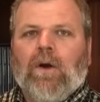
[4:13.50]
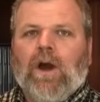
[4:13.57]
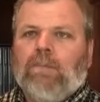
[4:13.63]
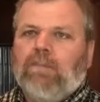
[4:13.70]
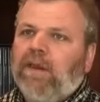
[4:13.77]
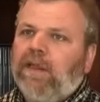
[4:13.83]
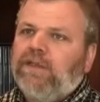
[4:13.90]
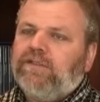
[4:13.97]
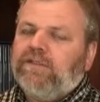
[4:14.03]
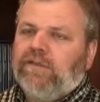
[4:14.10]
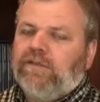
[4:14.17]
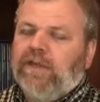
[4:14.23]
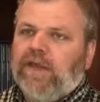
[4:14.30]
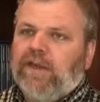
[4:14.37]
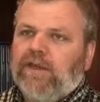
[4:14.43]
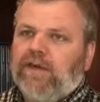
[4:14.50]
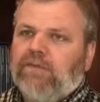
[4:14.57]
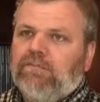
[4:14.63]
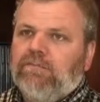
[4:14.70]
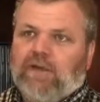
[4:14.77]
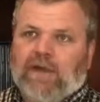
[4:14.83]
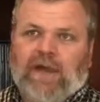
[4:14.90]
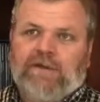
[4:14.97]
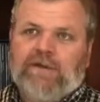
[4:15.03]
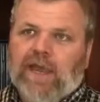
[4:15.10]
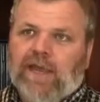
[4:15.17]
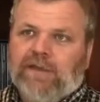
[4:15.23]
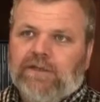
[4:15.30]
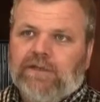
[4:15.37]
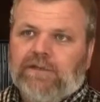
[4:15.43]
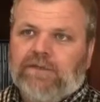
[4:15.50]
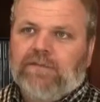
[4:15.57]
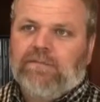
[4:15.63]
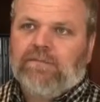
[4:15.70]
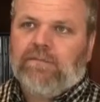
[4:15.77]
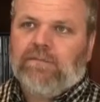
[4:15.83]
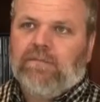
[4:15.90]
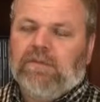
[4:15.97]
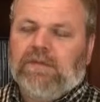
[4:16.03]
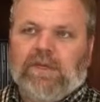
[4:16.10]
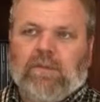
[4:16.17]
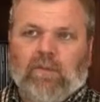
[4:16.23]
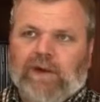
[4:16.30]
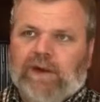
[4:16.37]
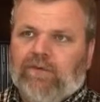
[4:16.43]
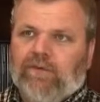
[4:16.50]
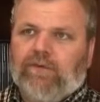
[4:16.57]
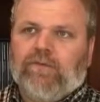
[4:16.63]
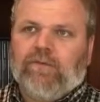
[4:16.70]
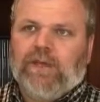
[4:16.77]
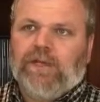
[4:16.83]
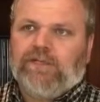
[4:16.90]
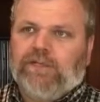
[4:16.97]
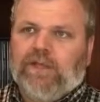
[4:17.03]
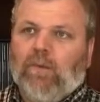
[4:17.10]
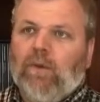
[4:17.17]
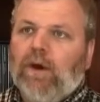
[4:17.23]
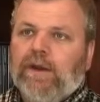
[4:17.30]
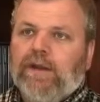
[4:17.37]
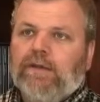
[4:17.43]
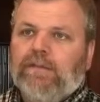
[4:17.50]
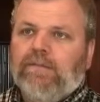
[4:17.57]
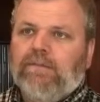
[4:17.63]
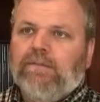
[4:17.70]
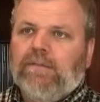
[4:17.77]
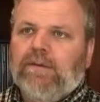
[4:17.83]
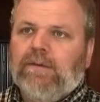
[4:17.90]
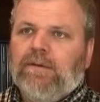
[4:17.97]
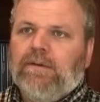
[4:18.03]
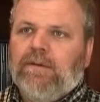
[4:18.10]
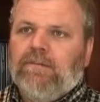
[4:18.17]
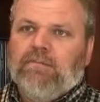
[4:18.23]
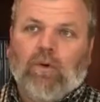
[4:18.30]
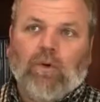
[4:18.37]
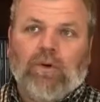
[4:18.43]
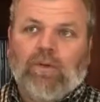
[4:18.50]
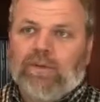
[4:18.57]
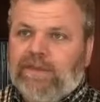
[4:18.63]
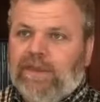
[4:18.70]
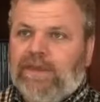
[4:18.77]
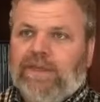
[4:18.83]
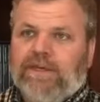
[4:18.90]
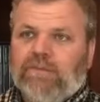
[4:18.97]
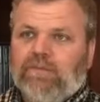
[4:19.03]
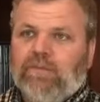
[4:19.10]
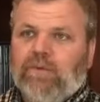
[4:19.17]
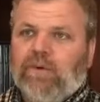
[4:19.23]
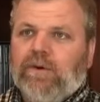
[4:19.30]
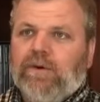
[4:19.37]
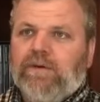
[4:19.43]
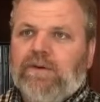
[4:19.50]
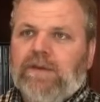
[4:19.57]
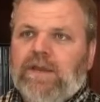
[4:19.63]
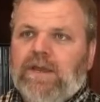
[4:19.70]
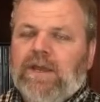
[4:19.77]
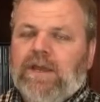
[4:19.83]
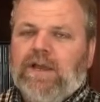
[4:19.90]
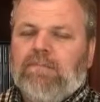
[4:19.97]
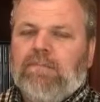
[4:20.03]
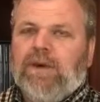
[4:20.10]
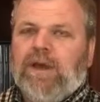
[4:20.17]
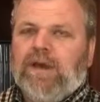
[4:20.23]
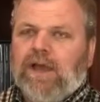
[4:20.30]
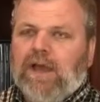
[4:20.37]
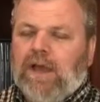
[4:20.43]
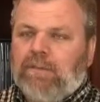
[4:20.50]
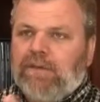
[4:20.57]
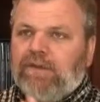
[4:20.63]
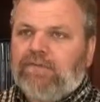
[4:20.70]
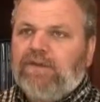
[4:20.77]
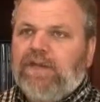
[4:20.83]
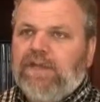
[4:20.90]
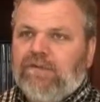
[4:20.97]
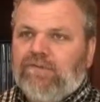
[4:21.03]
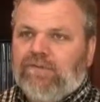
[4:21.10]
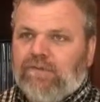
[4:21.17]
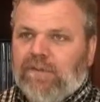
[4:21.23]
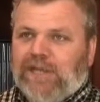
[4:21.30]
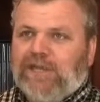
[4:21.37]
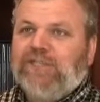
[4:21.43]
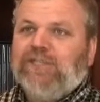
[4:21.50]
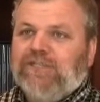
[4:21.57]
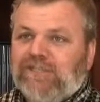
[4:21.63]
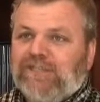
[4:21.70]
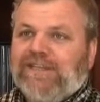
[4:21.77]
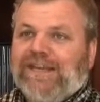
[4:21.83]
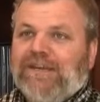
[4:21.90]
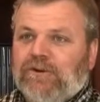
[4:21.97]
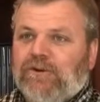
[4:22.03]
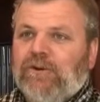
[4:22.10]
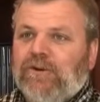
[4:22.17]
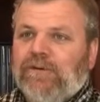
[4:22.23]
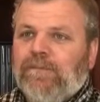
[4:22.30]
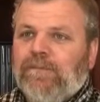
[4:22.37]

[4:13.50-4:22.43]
A place that they could contact us, get whatever information they wanted, more when they needed more, but a bit of an information center.